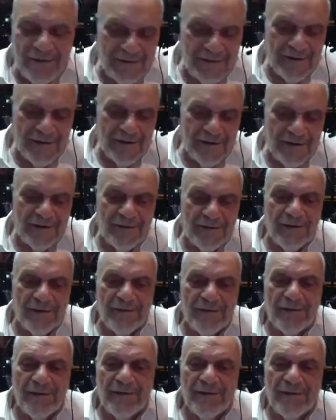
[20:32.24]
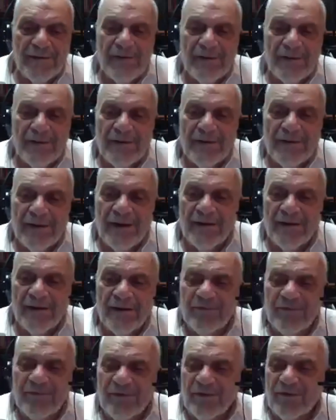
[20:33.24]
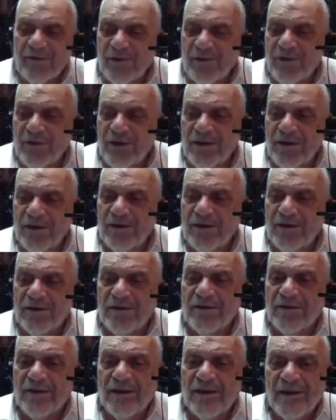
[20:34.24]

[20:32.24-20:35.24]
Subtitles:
So after a few years,